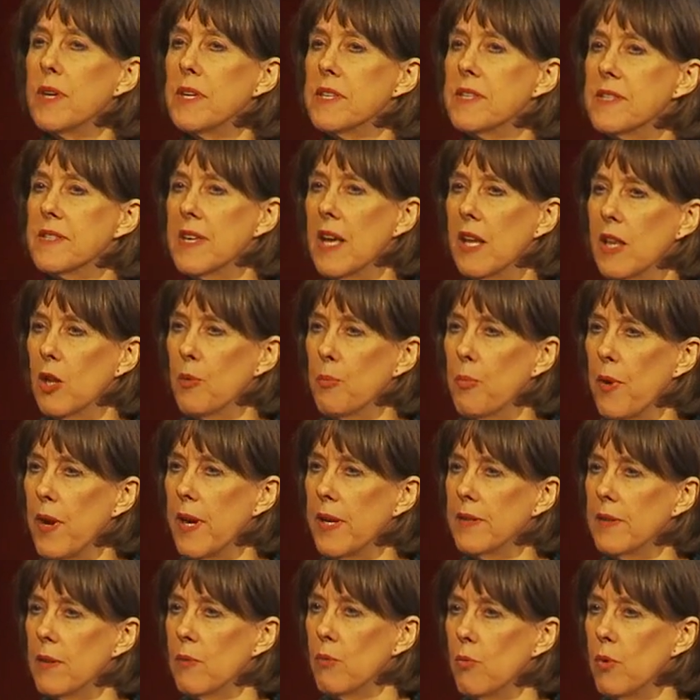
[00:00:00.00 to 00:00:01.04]
we
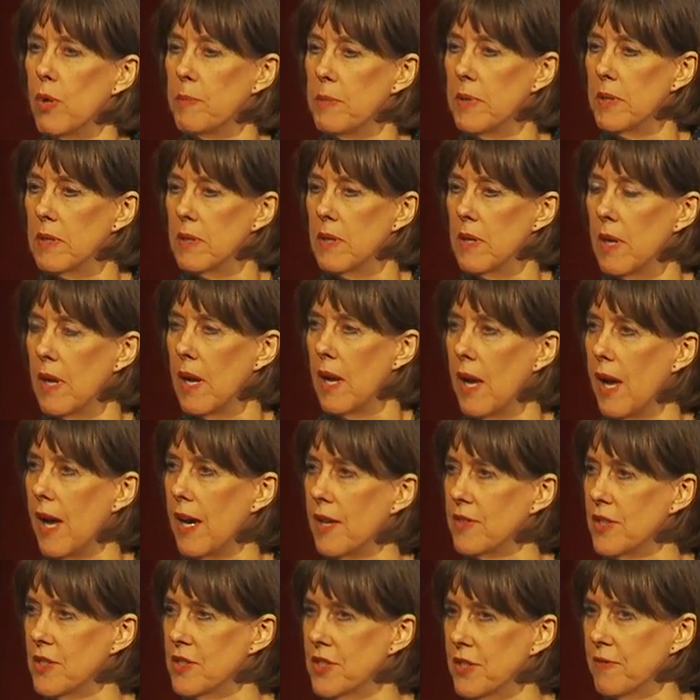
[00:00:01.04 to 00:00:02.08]
celebrate women
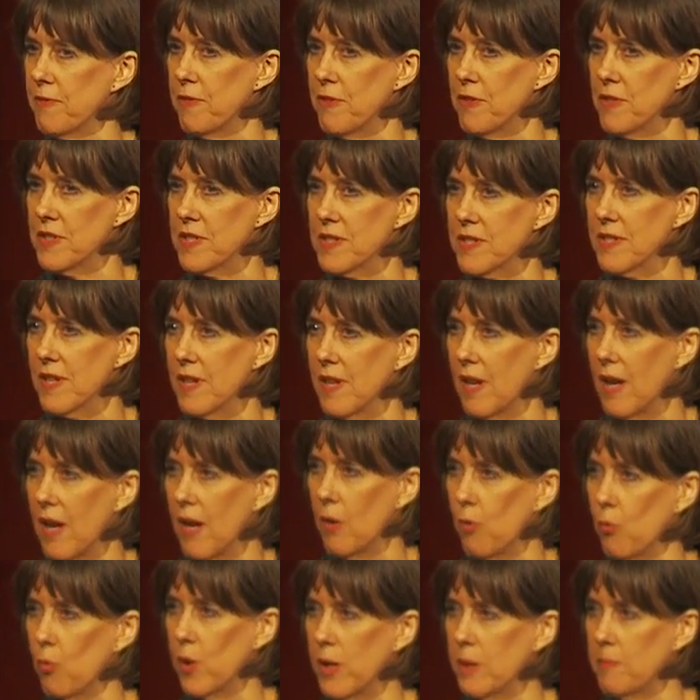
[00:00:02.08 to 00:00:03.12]
and the difference
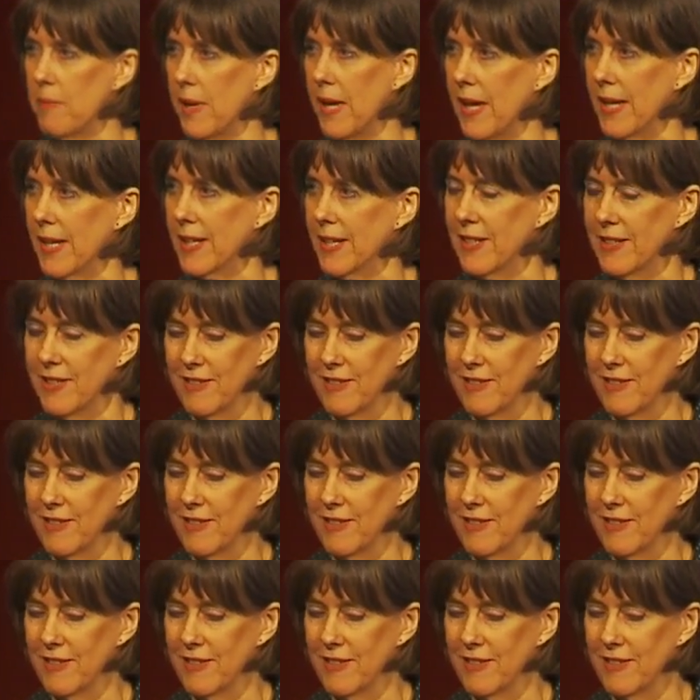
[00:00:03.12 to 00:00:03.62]
we make.